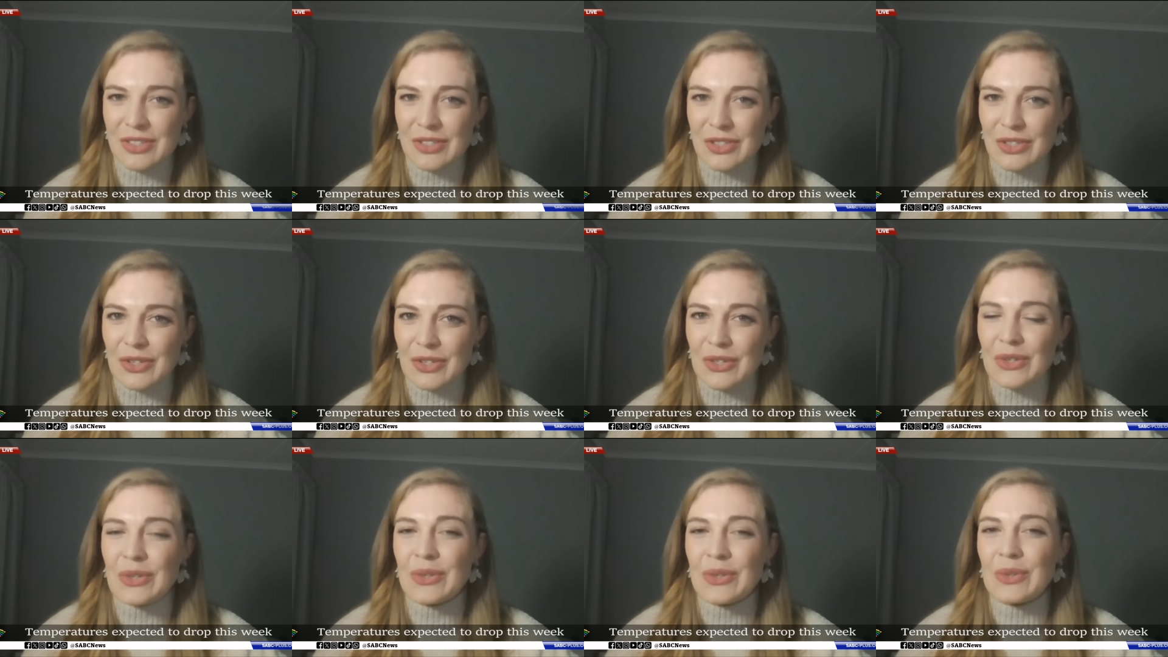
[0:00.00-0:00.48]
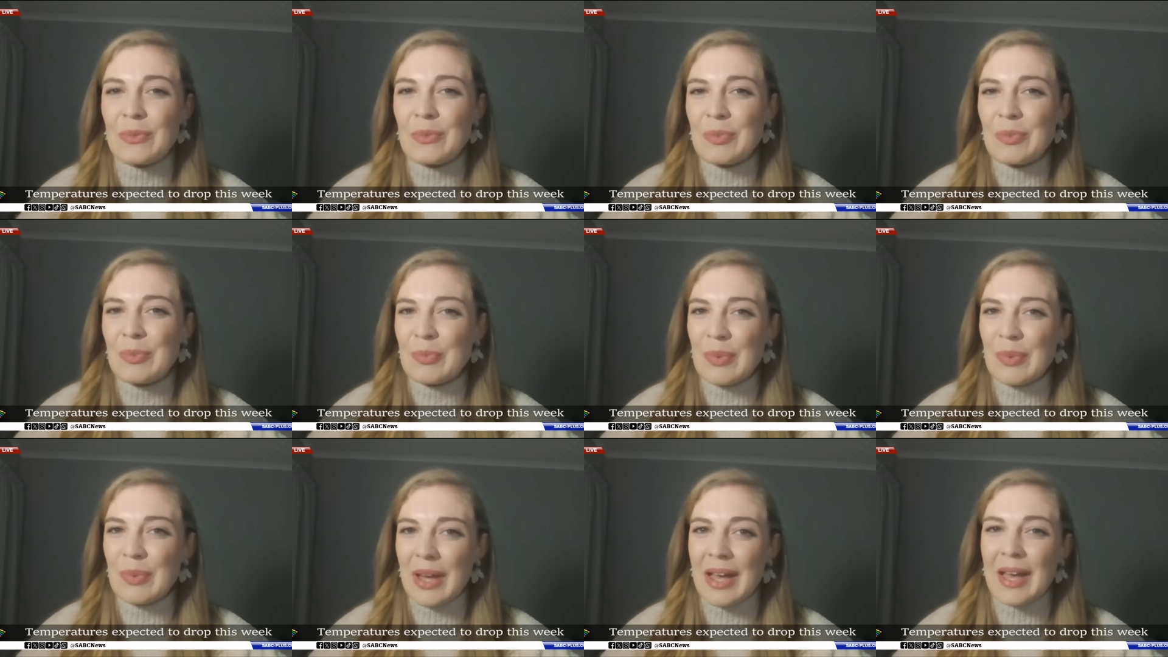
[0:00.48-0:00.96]
to
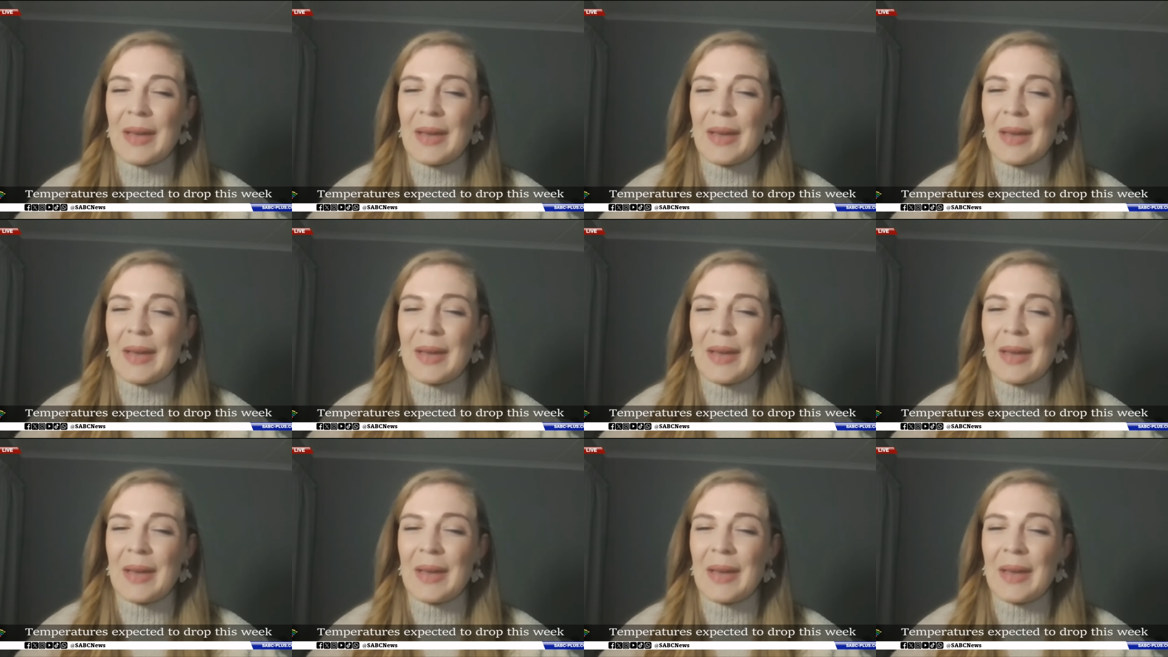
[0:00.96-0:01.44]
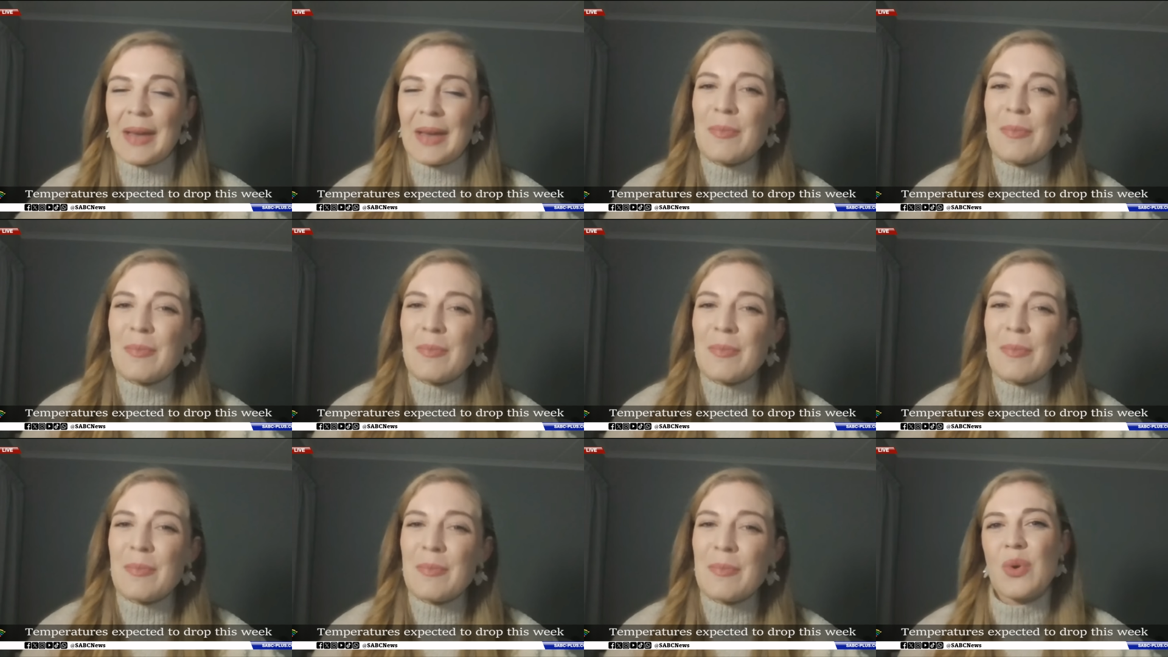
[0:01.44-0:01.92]
Um, publish
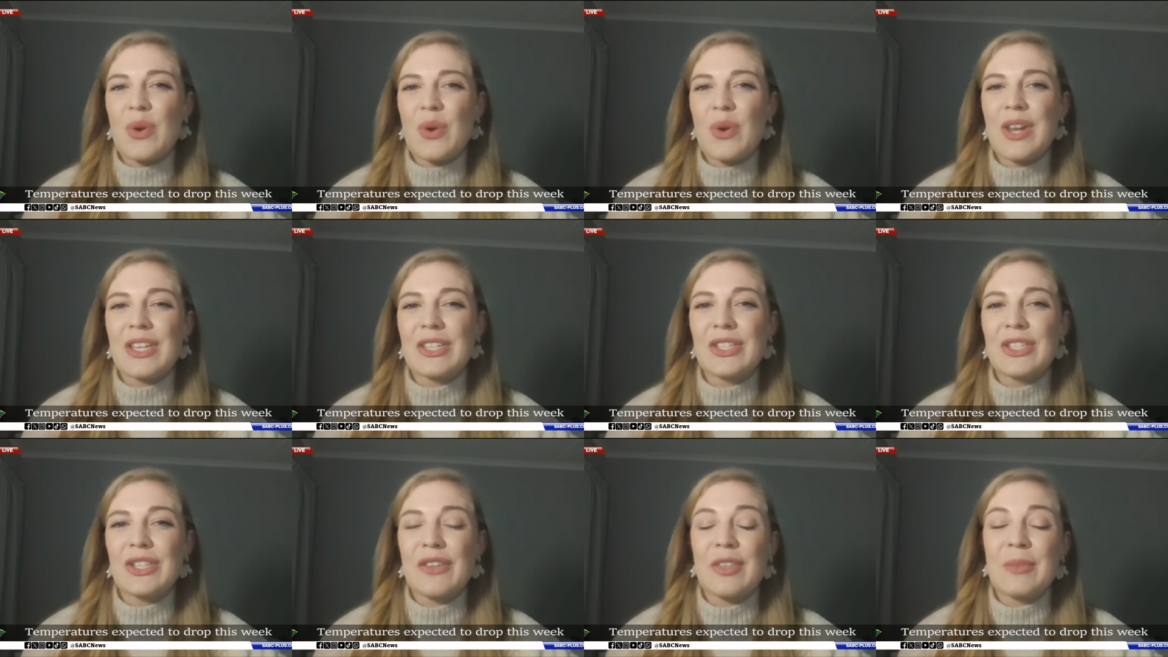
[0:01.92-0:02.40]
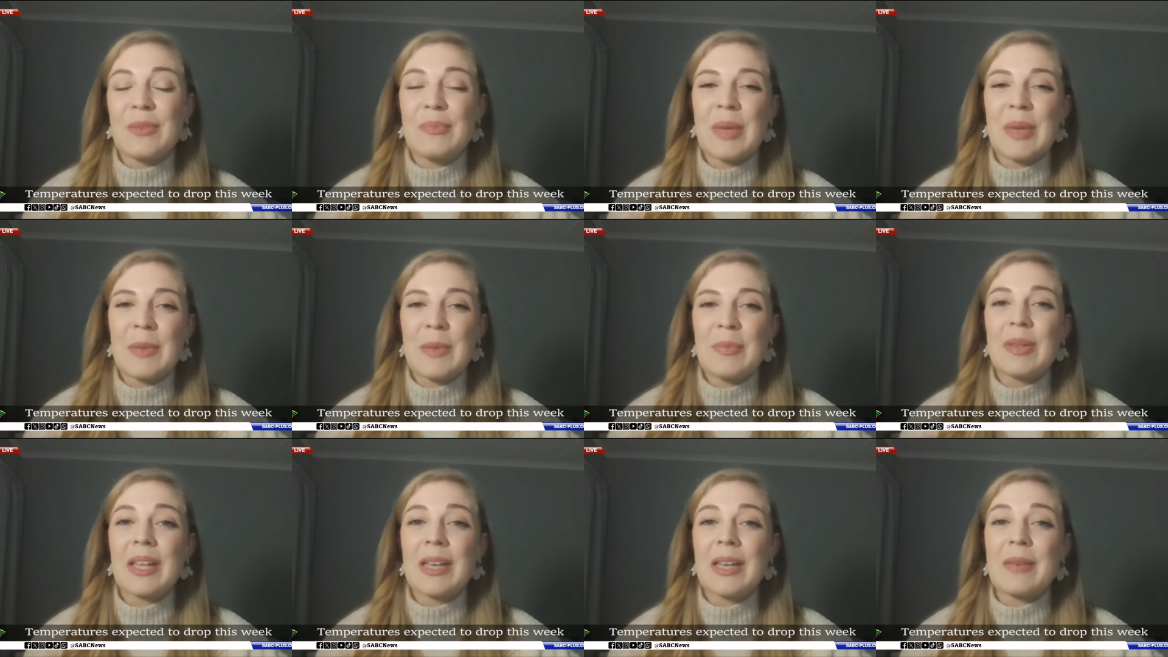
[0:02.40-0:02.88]
the warnings so that
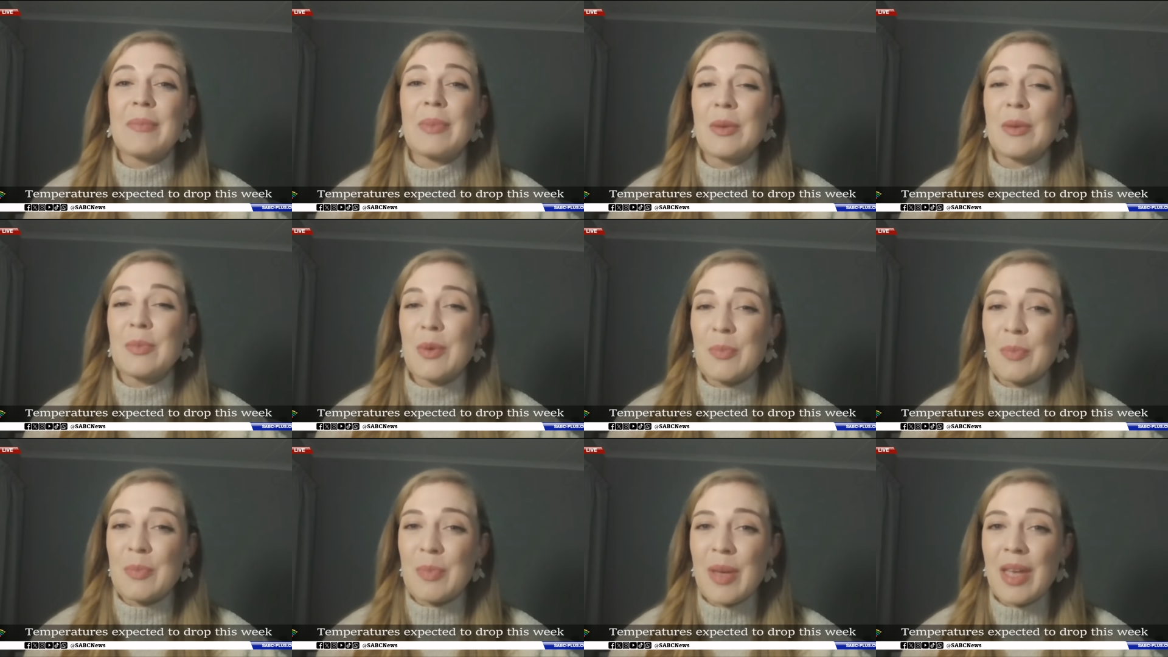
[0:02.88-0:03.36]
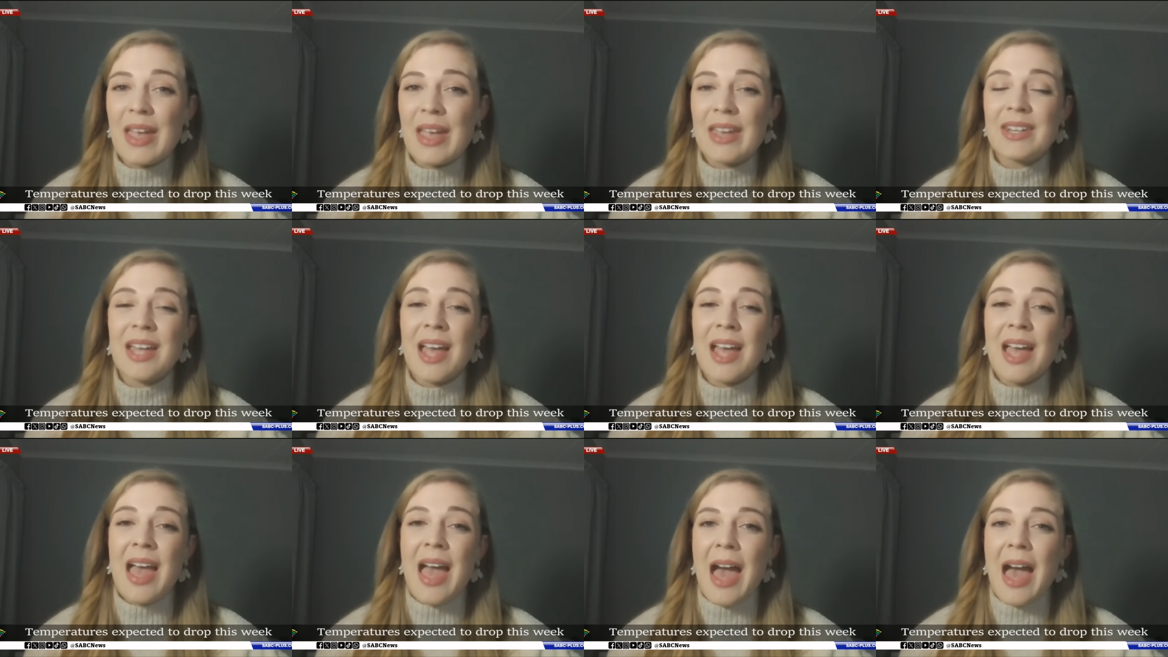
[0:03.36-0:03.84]
people can be prepared
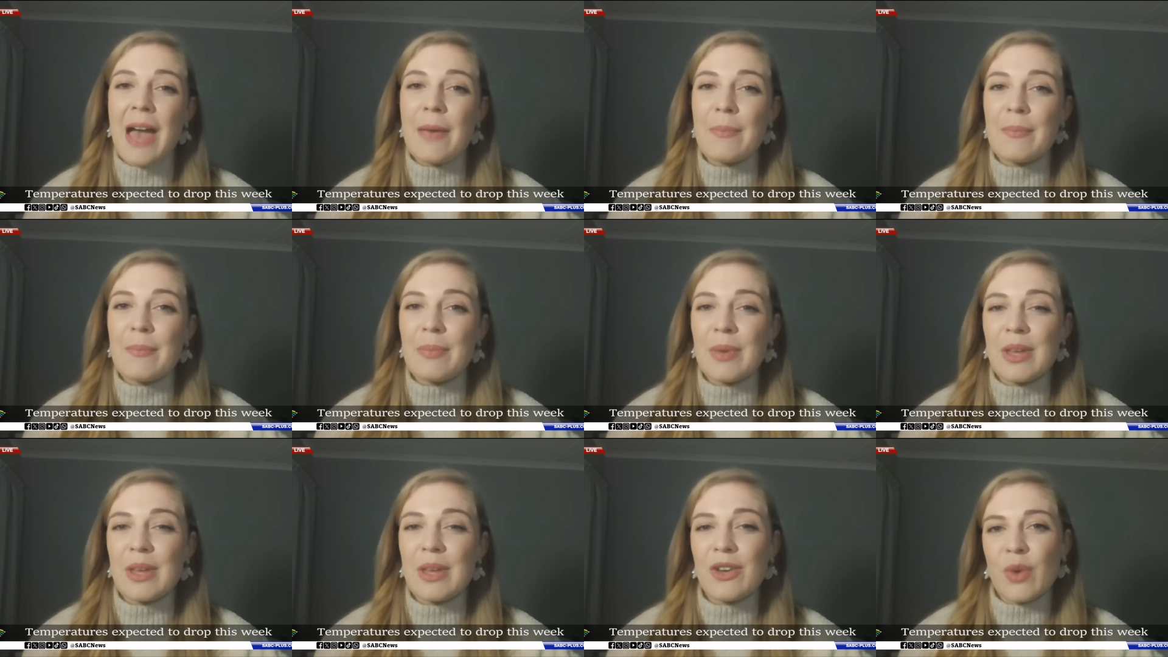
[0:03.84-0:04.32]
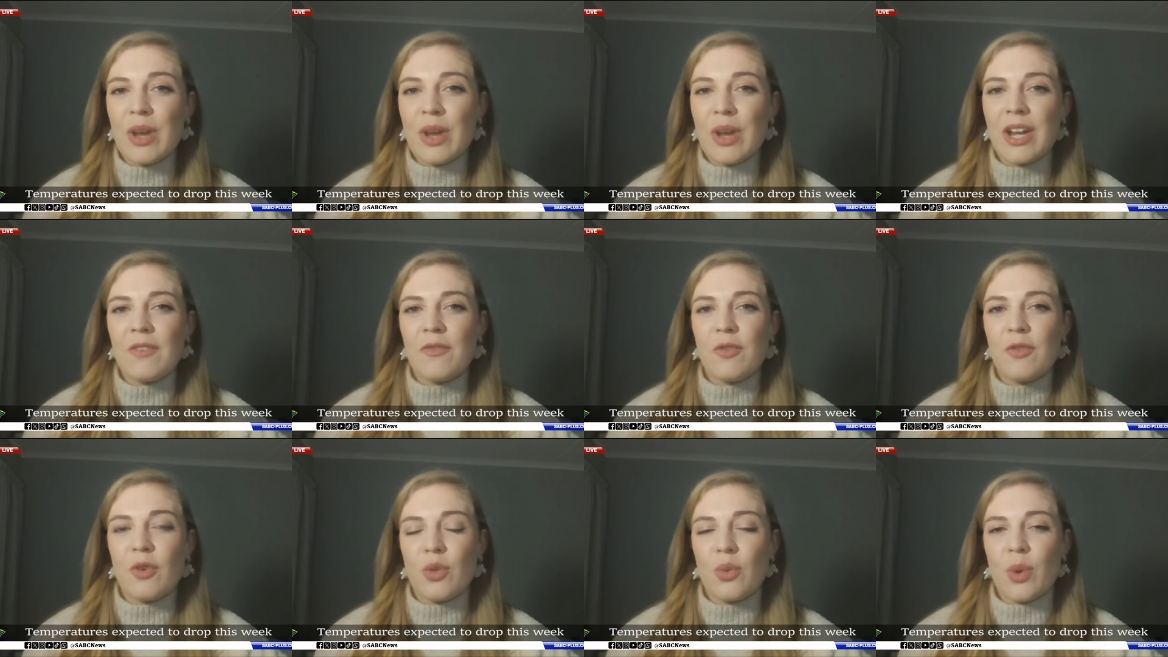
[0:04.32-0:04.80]
and be
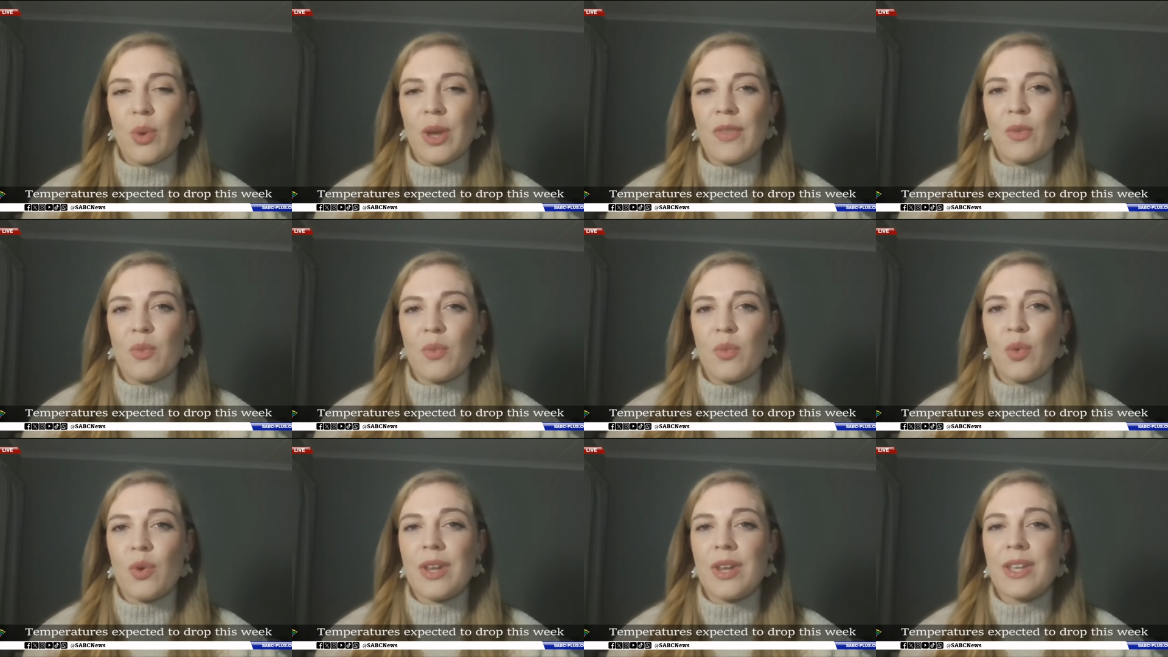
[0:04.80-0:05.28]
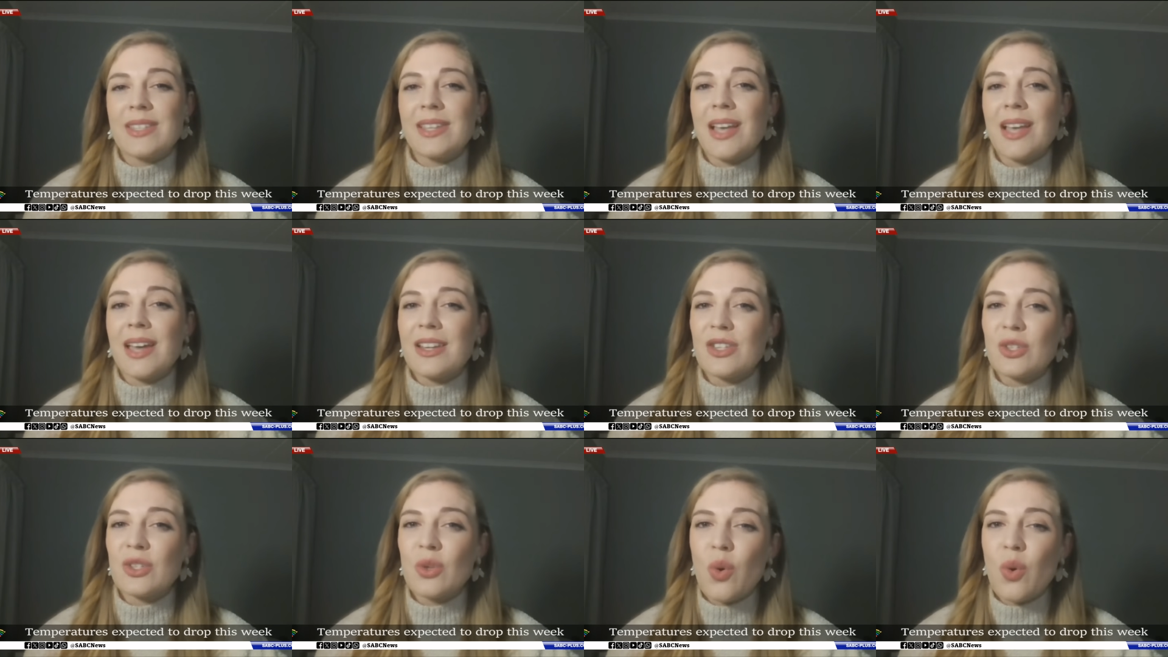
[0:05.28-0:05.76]
ready for the weather warnings.